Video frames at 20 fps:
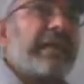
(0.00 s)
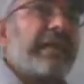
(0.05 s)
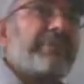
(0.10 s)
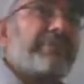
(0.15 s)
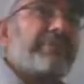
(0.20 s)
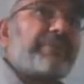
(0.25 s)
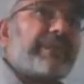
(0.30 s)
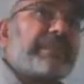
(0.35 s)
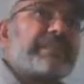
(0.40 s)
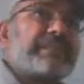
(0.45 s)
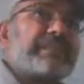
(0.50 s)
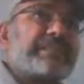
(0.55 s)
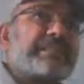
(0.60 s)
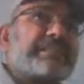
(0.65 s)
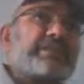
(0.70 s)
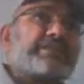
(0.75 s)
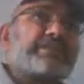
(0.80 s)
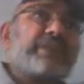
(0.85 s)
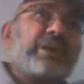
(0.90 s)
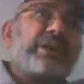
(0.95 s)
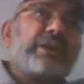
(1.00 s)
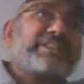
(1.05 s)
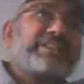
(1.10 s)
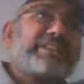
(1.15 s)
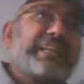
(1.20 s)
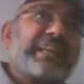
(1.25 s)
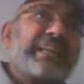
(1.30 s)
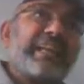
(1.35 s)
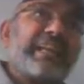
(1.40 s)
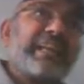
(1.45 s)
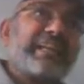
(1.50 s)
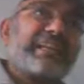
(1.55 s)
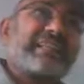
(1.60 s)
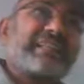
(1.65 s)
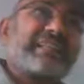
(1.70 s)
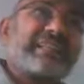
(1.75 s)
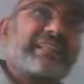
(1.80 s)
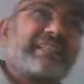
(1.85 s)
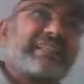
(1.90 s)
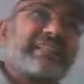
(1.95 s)
diffraction spots
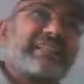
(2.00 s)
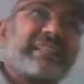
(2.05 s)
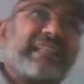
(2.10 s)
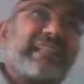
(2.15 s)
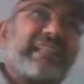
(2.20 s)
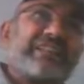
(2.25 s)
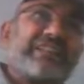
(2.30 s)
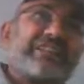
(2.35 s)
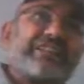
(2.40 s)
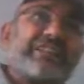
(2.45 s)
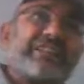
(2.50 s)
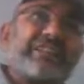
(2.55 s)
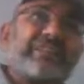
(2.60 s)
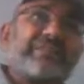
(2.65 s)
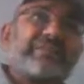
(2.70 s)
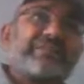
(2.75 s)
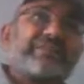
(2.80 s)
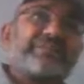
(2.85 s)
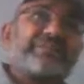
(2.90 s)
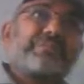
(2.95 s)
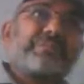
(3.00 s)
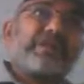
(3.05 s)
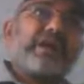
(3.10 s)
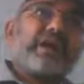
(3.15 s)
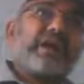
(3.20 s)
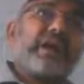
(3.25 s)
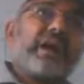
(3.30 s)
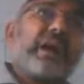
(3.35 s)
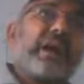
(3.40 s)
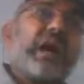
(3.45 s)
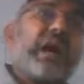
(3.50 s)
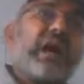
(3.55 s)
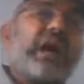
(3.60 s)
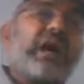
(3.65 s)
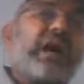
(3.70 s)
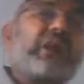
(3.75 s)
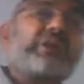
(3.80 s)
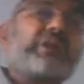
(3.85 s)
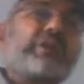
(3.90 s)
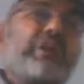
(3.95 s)
along this direction
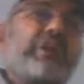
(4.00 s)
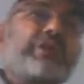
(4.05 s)
are